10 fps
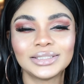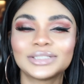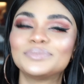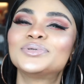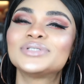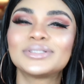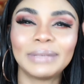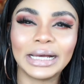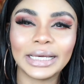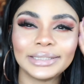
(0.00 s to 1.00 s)
to boost
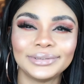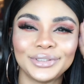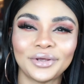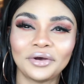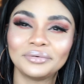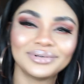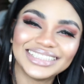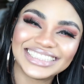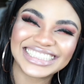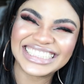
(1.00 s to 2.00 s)
my, you know,
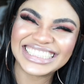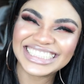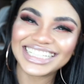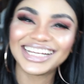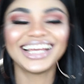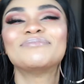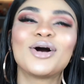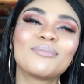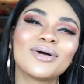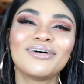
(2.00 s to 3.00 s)
my
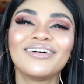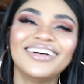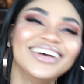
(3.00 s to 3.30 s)
polo.